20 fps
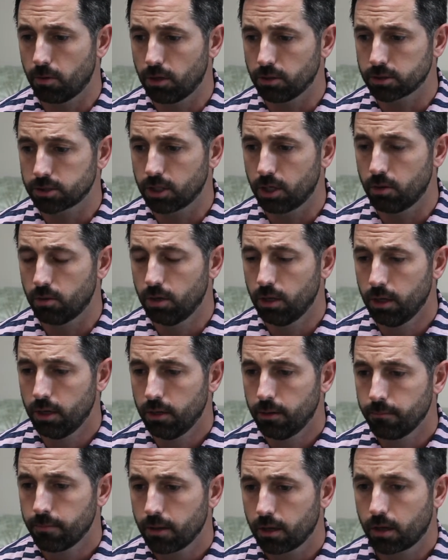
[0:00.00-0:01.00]
also
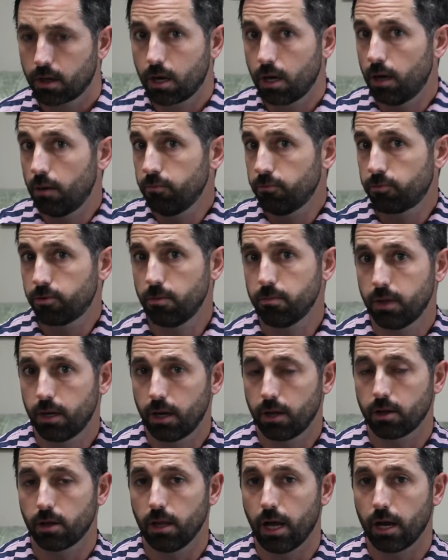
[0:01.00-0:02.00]
come from
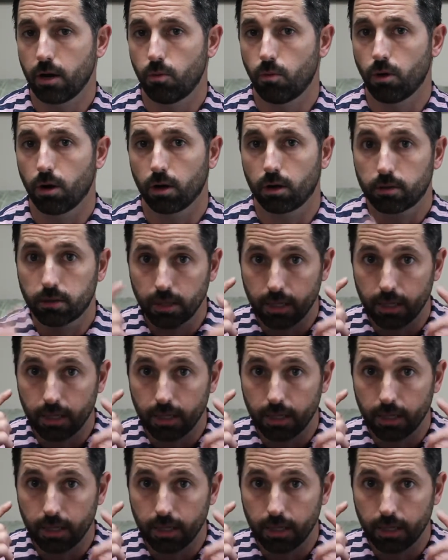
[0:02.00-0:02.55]
another line of work.